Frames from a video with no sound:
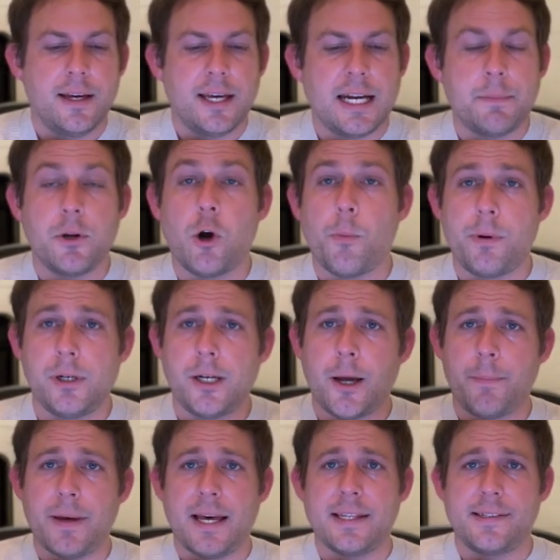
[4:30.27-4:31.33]
I'm gonna open it
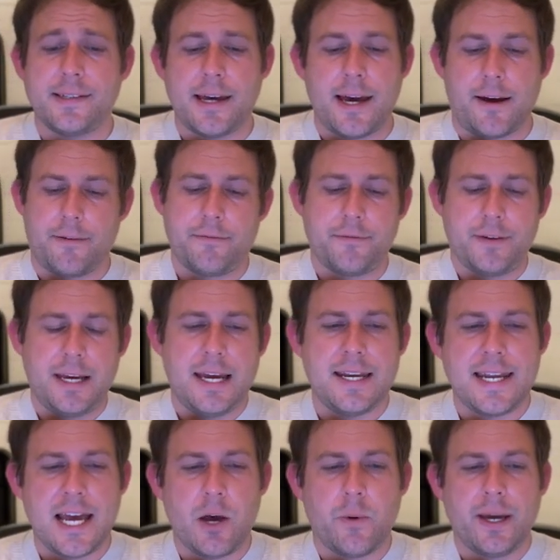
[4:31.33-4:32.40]
up as F. And now